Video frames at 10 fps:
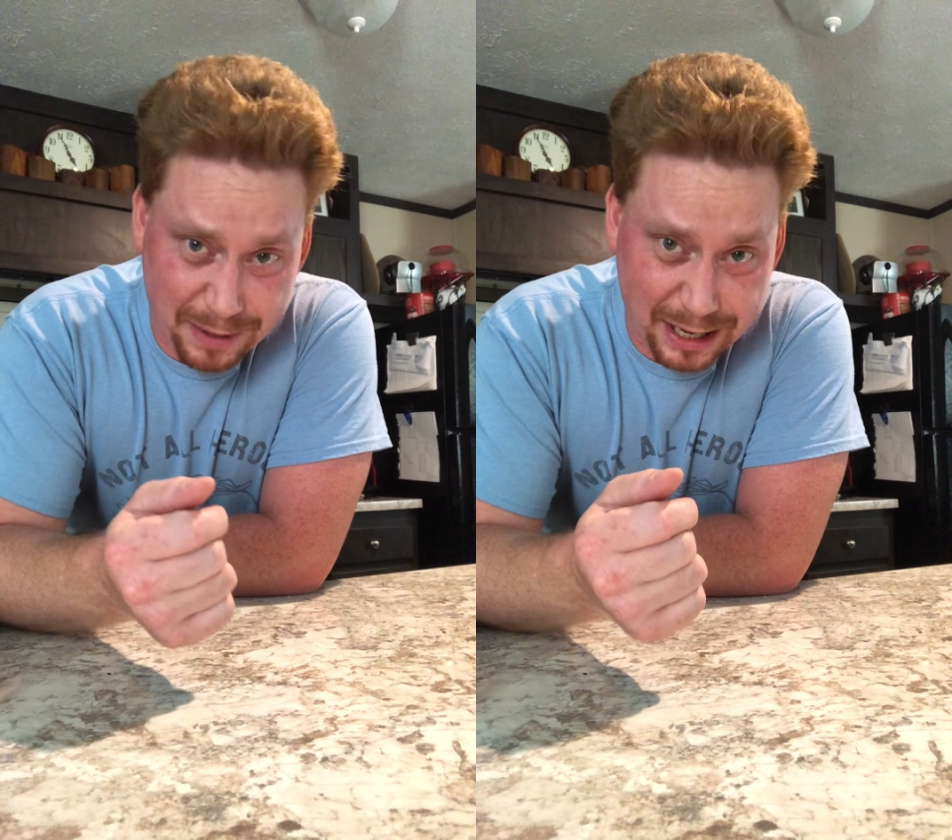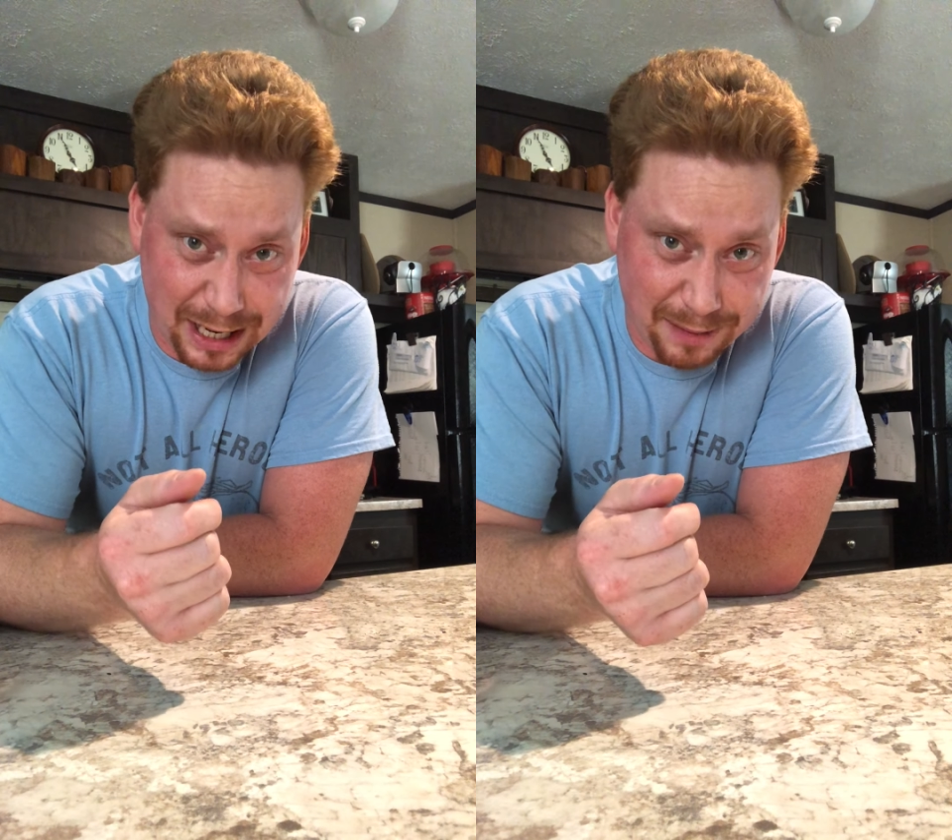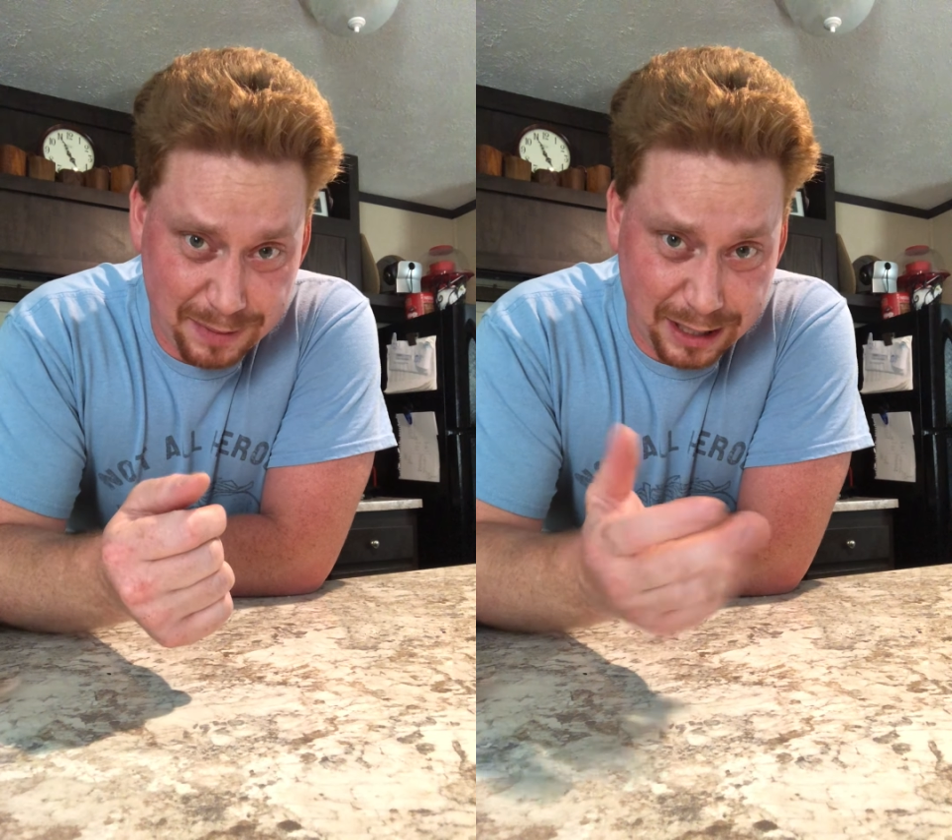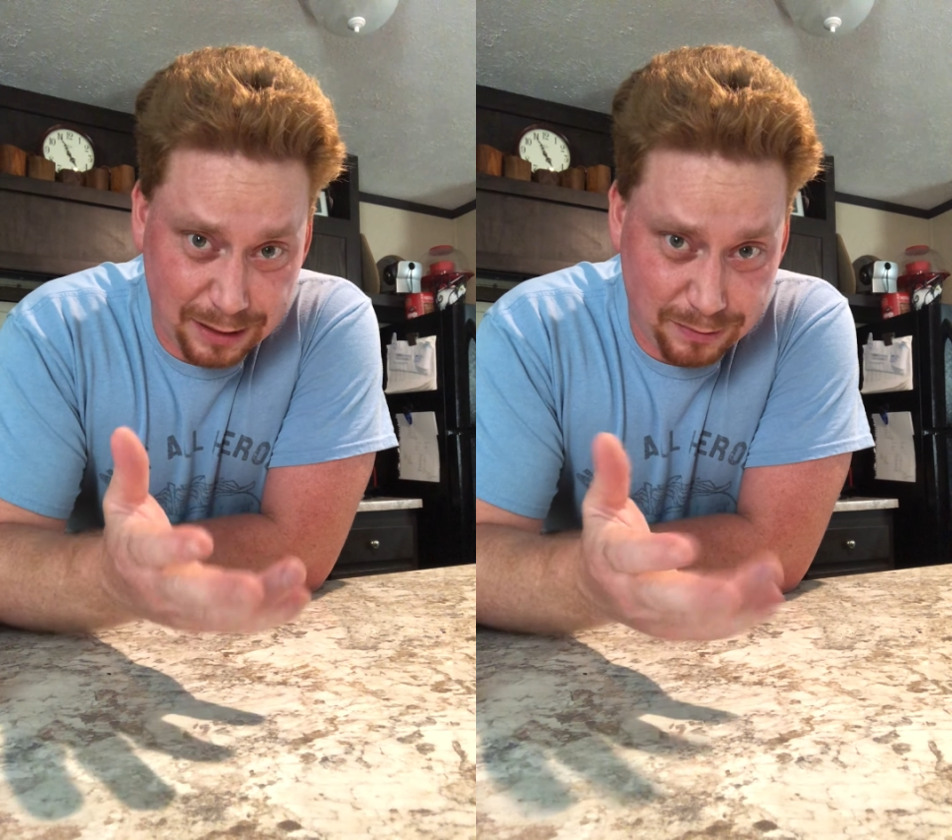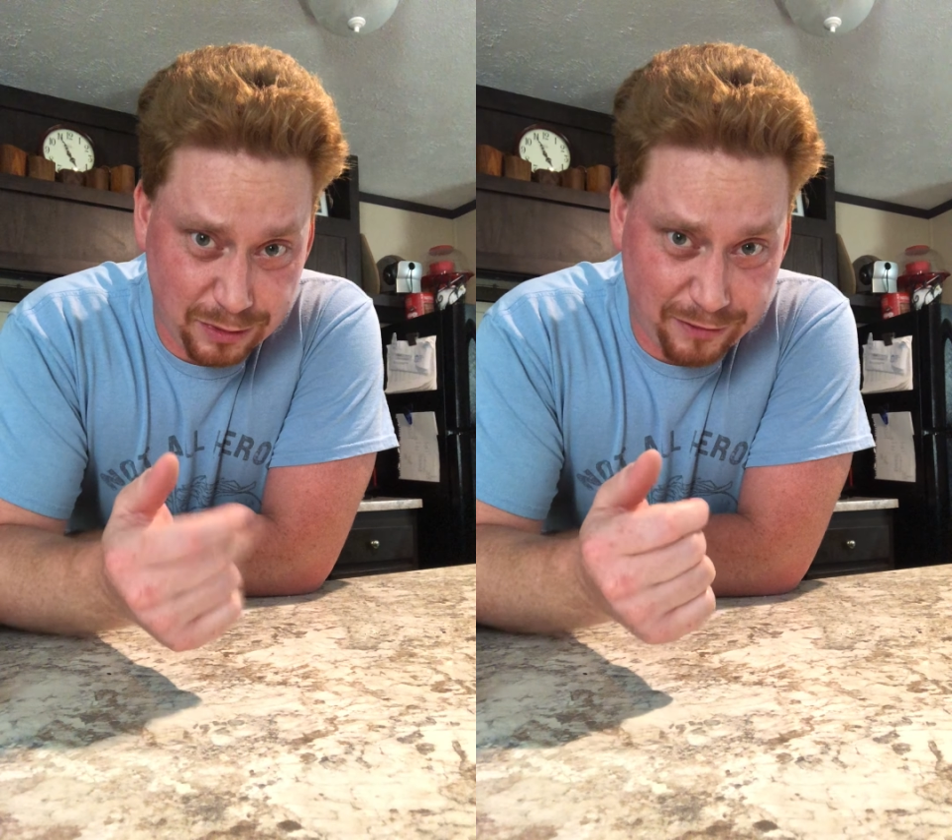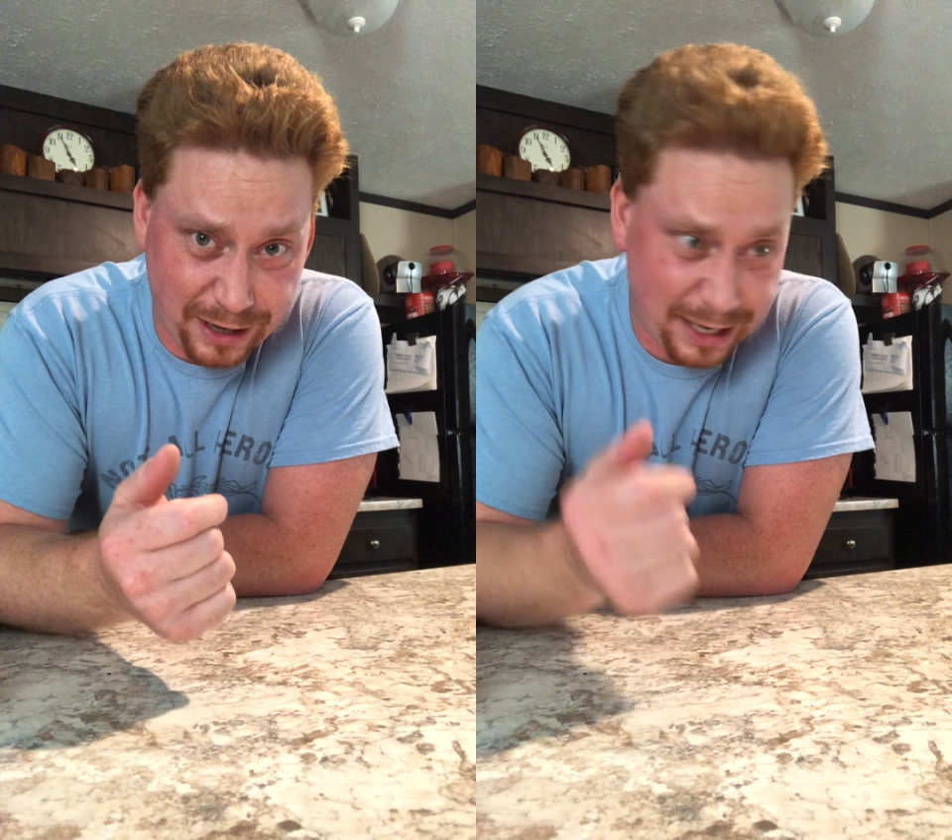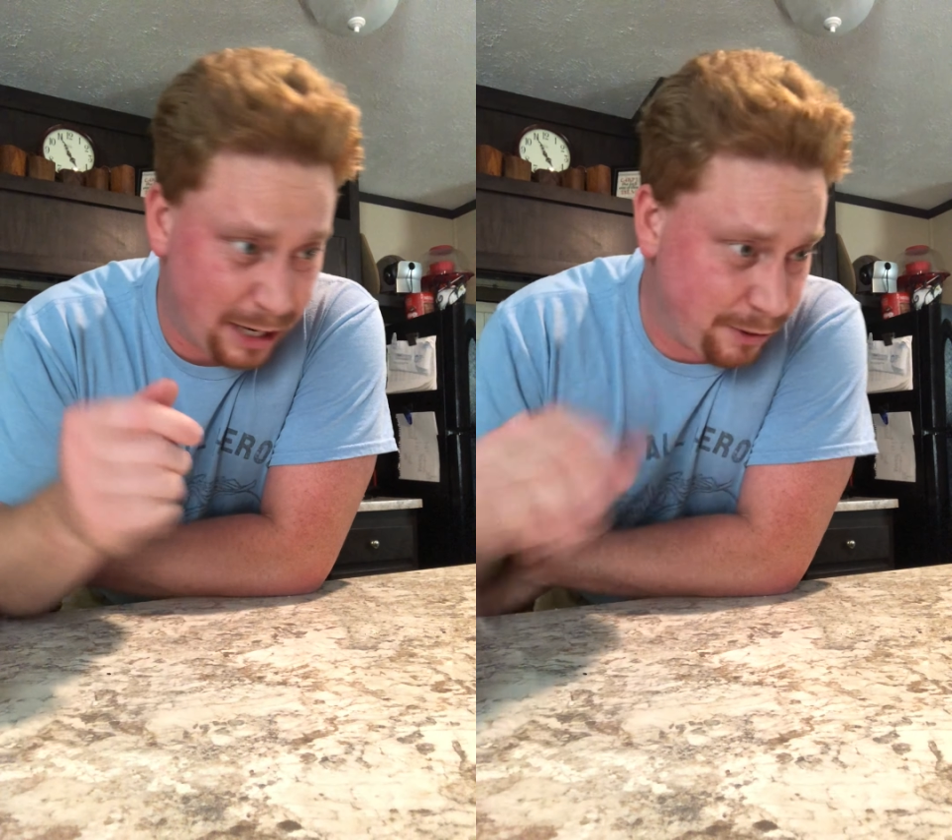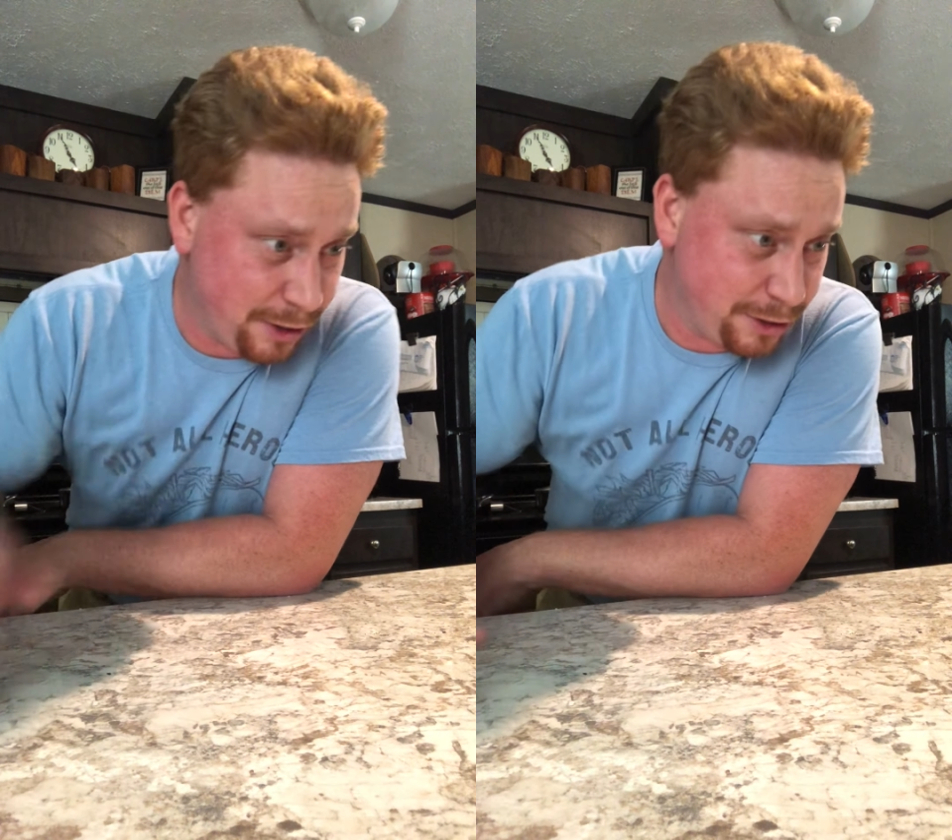Might not be. We'll find
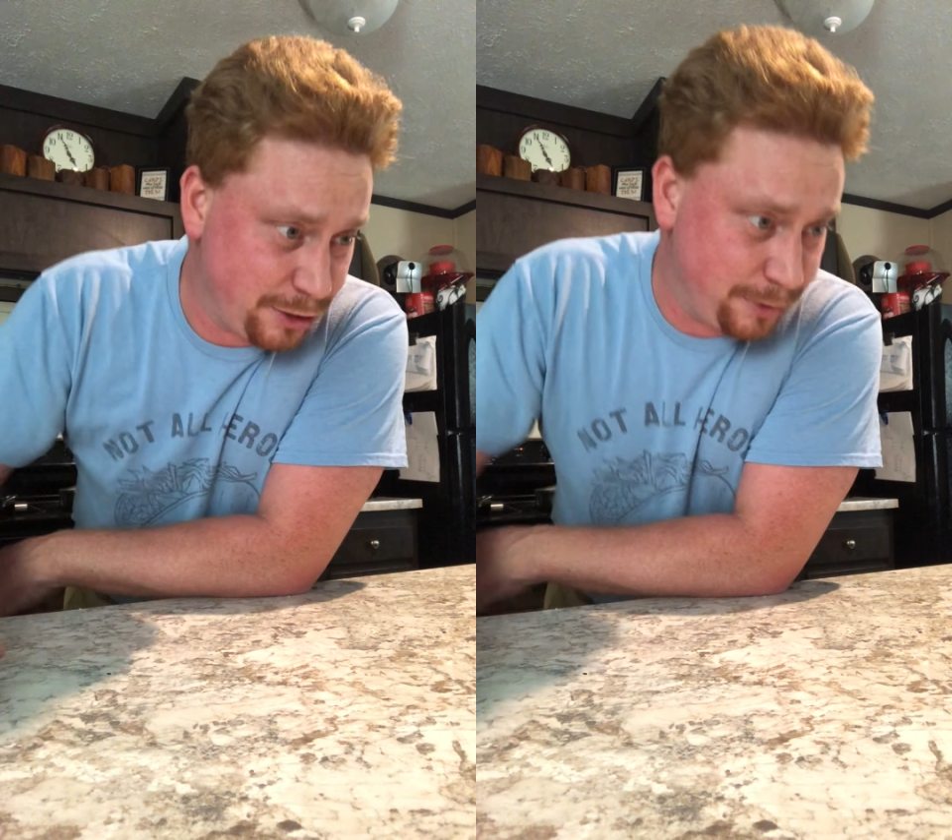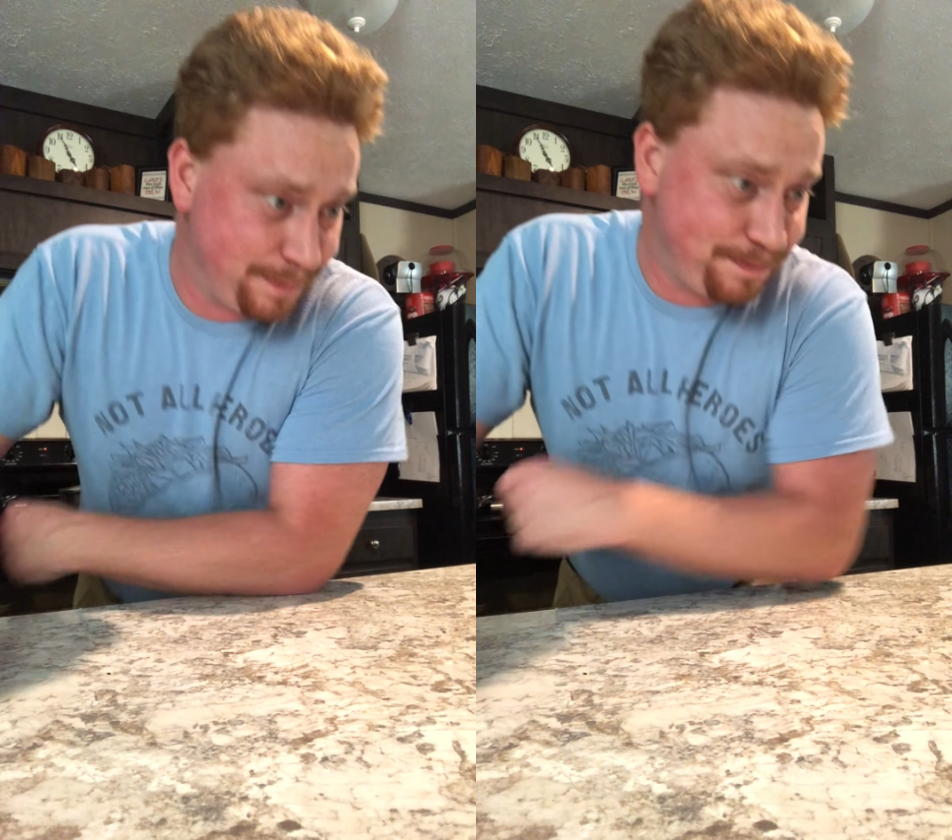out here soon.